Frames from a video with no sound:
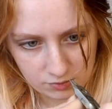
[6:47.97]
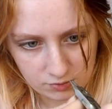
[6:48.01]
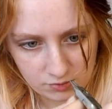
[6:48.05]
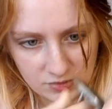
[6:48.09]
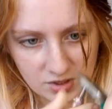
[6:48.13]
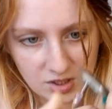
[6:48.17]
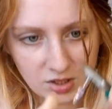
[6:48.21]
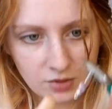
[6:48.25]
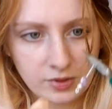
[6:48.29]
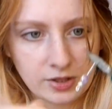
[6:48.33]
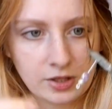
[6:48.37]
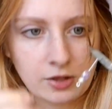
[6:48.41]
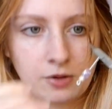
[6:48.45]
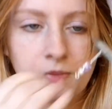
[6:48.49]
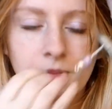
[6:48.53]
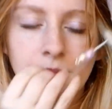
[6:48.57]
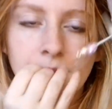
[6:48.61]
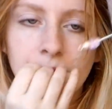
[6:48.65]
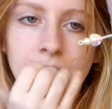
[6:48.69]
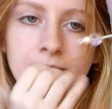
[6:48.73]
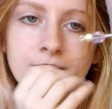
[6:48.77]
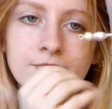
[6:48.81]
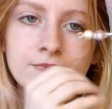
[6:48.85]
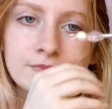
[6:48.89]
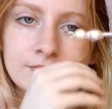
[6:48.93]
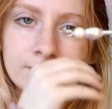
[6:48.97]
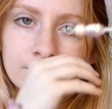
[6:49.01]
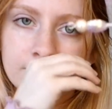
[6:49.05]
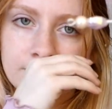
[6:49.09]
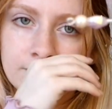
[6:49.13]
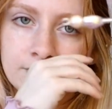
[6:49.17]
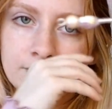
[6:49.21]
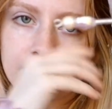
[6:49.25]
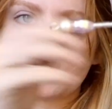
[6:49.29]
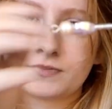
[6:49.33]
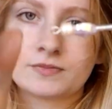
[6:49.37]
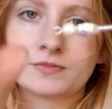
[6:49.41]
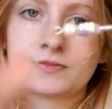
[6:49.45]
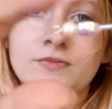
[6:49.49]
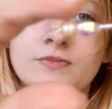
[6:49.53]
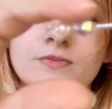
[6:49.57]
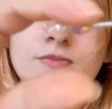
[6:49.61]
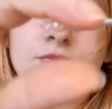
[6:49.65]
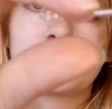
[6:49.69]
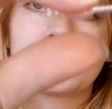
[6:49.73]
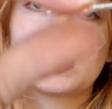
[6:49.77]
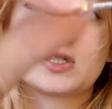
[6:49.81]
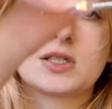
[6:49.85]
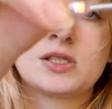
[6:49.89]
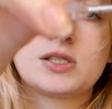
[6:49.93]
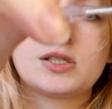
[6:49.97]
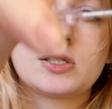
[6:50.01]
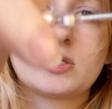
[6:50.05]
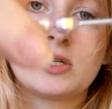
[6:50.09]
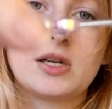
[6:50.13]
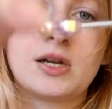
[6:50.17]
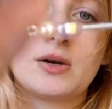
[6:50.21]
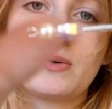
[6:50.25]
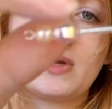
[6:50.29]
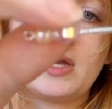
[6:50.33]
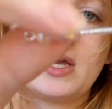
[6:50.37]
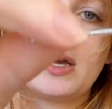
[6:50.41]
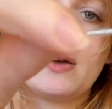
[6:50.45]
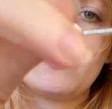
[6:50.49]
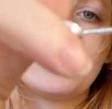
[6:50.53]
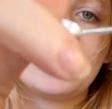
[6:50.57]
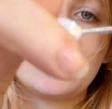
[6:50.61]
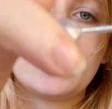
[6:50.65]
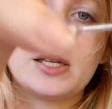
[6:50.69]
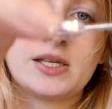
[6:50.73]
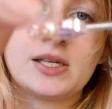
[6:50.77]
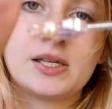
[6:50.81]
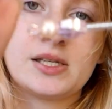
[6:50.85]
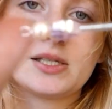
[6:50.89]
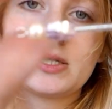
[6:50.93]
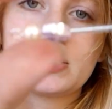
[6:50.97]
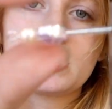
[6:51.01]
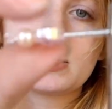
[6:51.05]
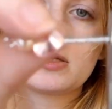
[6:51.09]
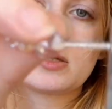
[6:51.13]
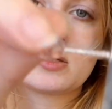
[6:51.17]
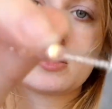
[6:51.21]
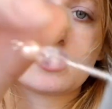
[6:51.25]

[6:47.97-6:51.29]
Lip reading: There we go. So now we have this.